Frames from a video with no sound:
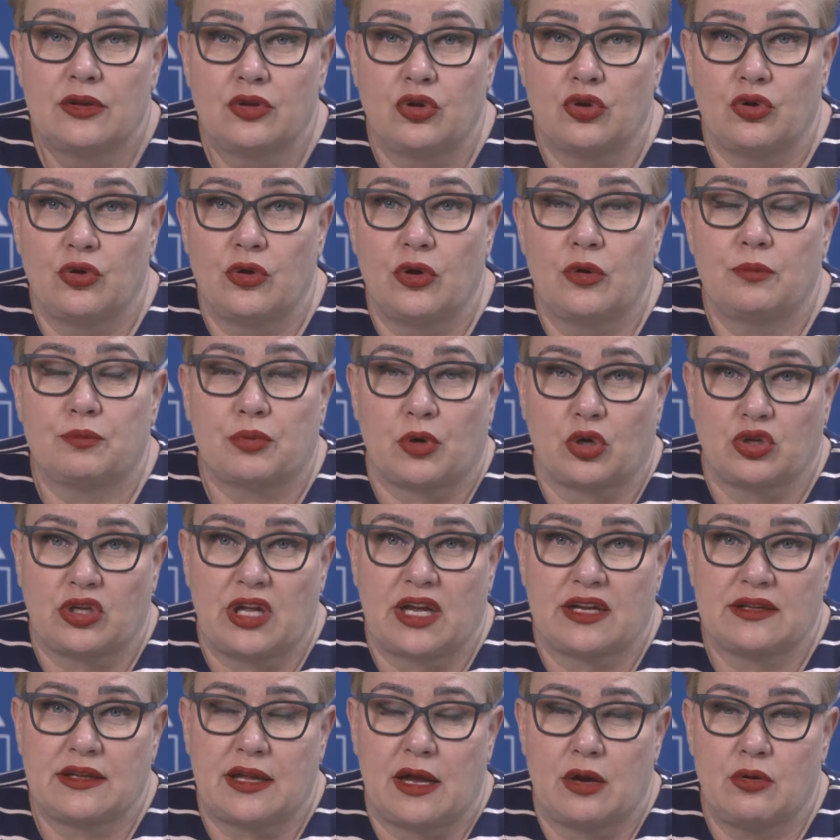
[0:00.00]
to
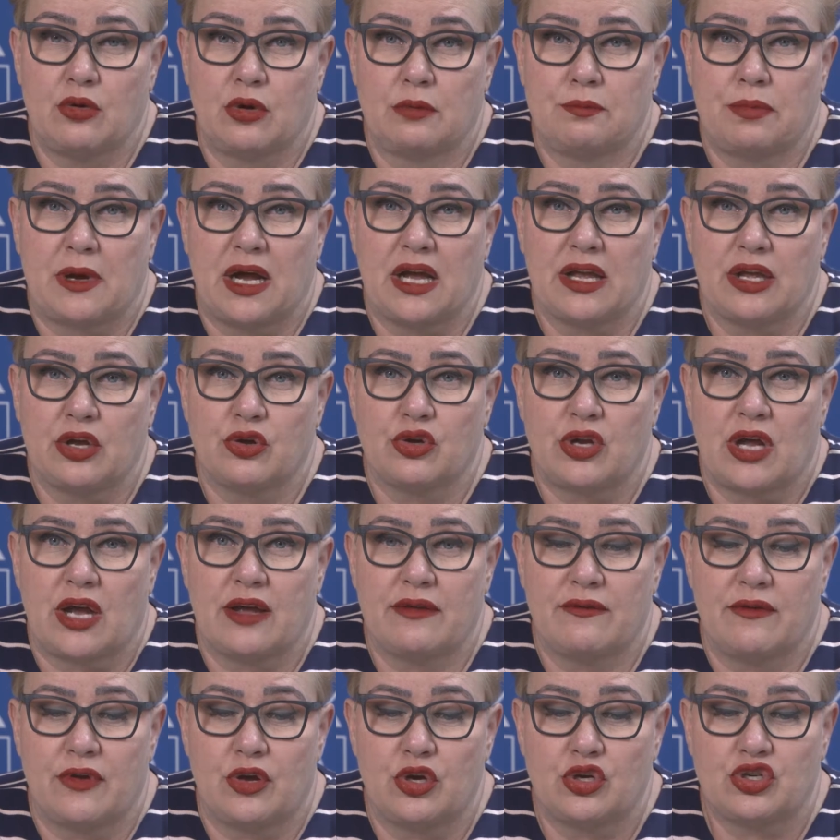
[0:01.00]
protect our
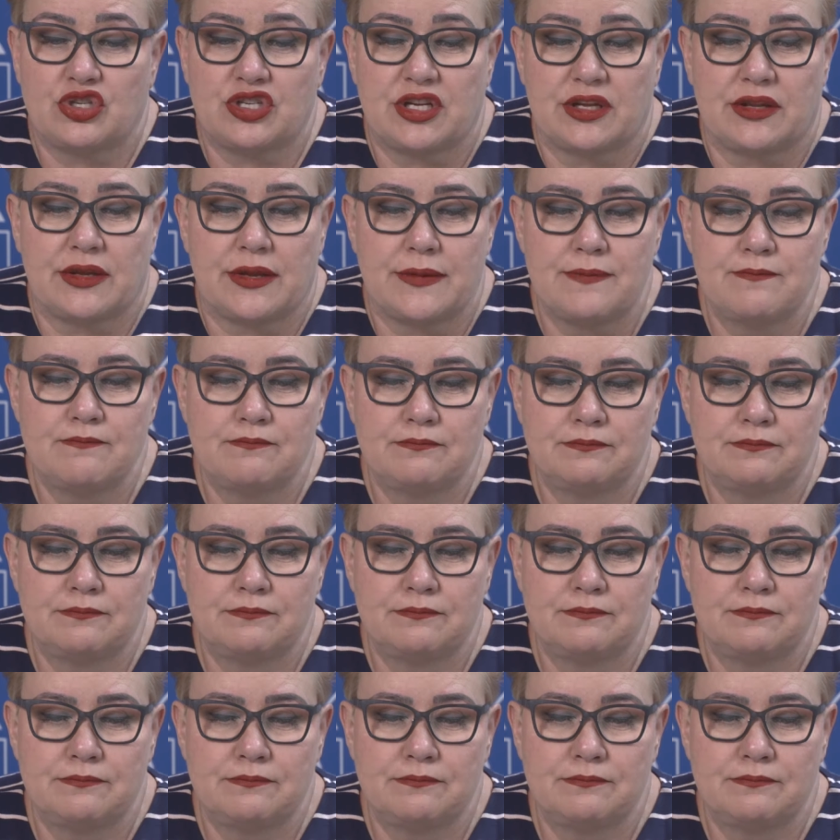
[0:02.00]
biodiversity.